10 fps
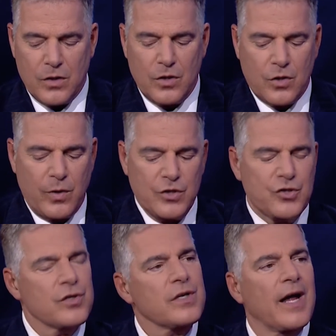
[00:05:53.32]
The
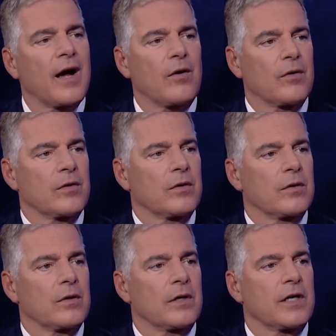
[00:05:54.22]
question now,
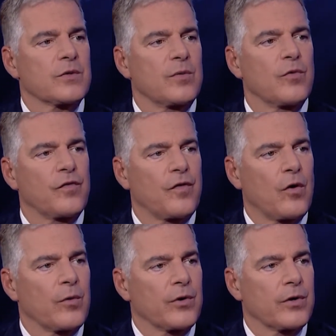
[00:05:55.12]
as we move
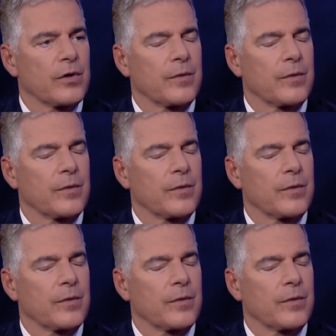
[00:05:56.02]
forward,